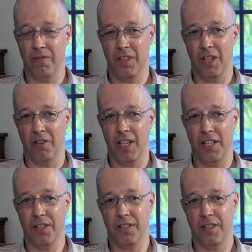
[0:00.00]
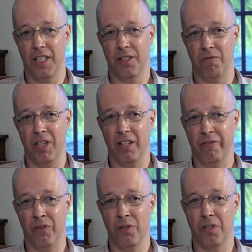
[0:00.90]
you know, it's really
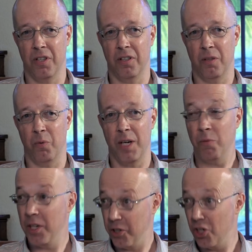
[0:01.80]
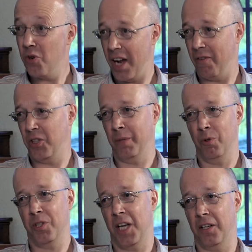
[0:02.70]
unfortunate that we do have a
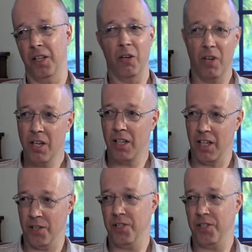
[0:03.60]
double standard. There are glass